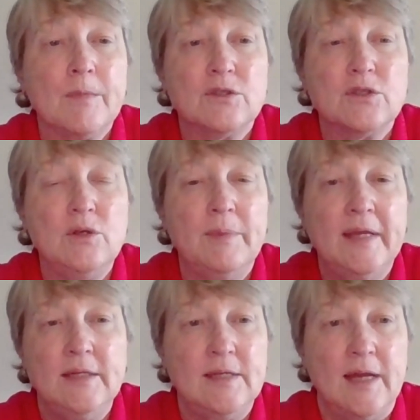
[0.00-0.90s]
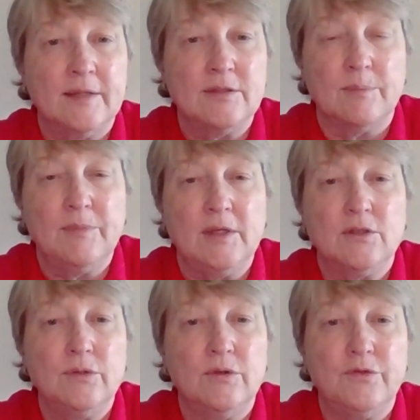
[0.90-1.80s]
So you may need to add something
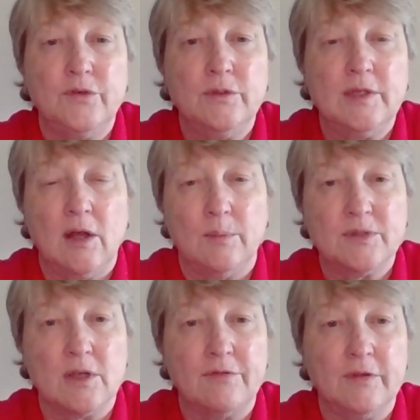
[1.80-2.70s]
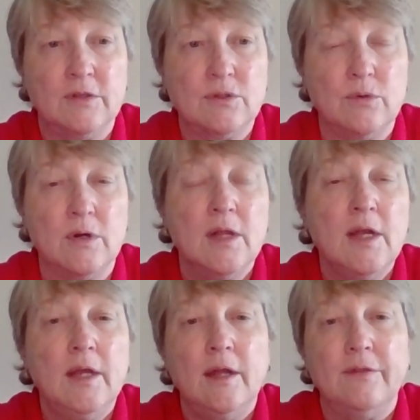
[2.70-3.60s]
to the food to help soften the stool.
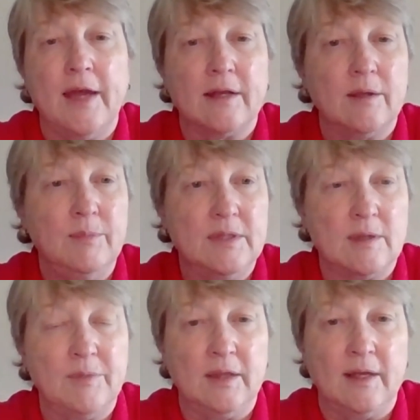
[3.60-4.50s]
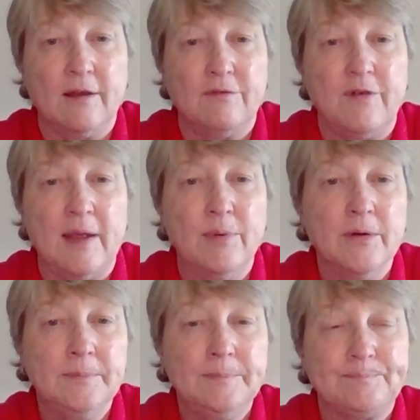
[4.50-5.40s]
That can be something like a
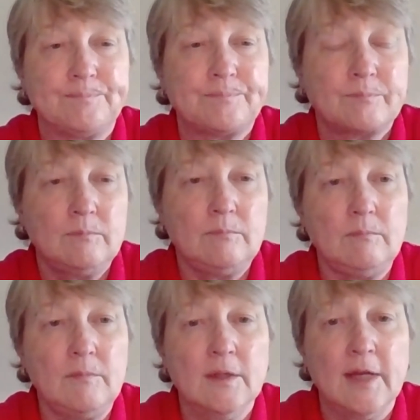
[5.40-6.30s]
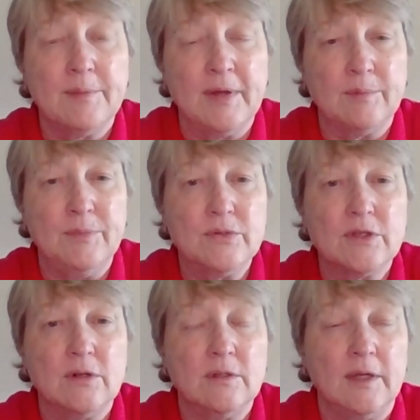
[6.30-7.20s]
fiber, like
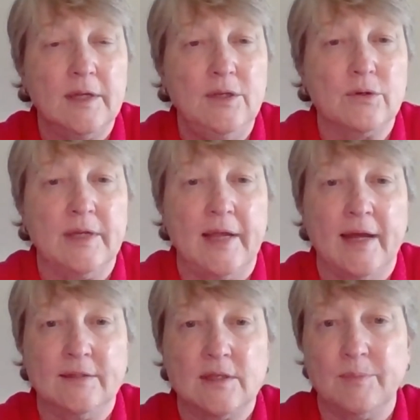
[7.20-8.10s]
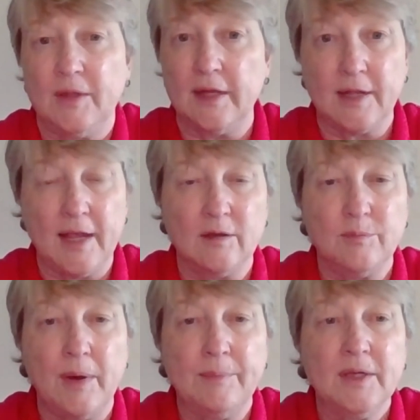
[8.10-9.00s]
Metamucil. You can add something like
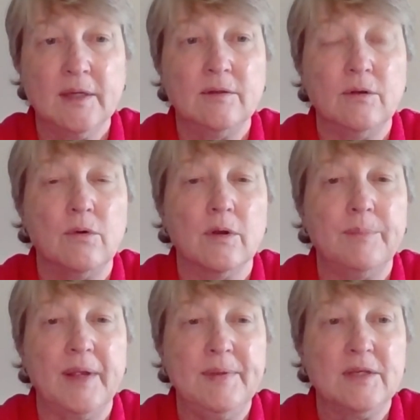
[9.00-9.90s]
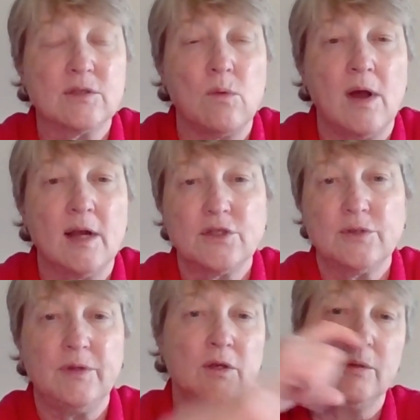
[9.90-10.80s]
canned pumpkin or baby squash.
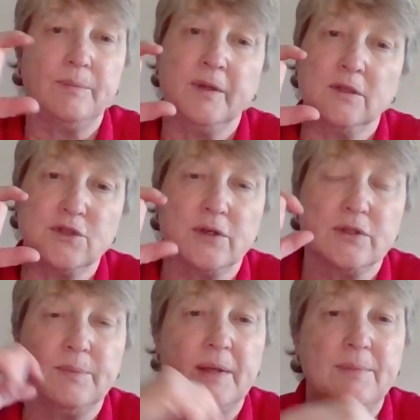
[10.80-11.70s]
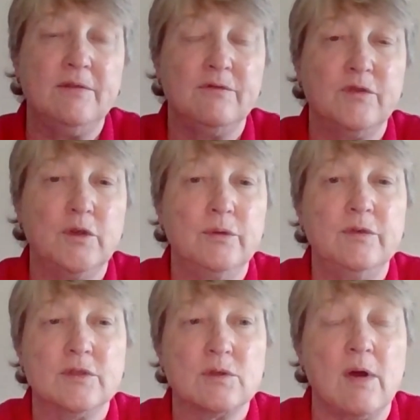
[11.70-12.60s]
You know, the little jars of baby
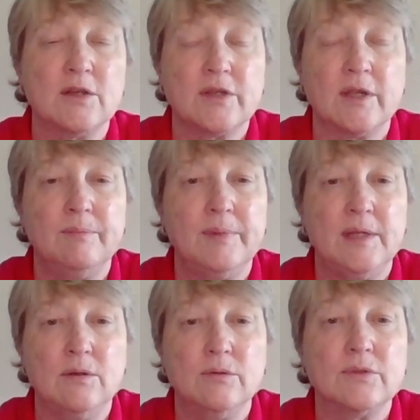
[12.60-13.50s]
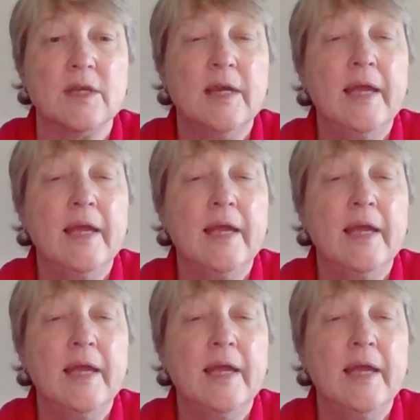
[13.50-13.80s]
food squash can be used.